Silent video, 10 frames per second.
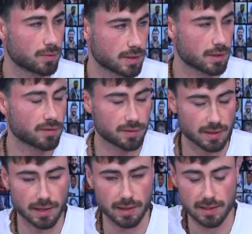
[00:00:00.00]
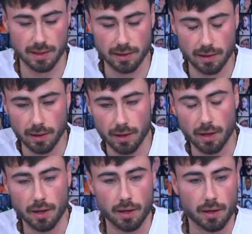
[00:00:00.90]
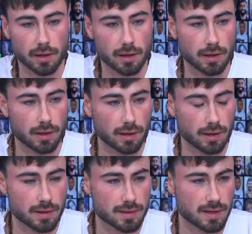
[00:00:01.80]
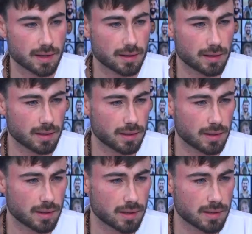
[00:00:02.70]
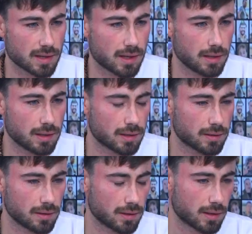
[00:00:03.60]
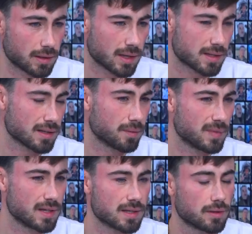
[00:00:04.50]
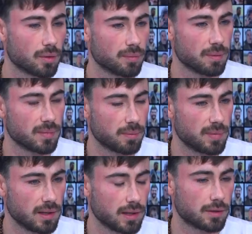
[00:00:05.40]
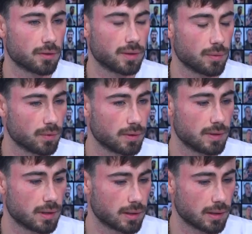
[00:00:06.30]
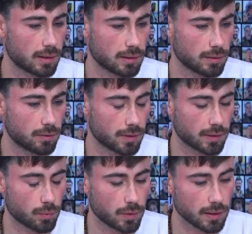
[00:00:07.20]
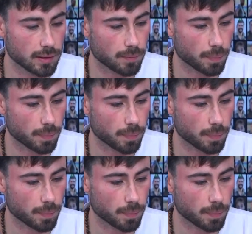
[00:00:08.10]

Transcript: reserves, yeah, exactly. And then they canceled me. They told me maybe later during the week.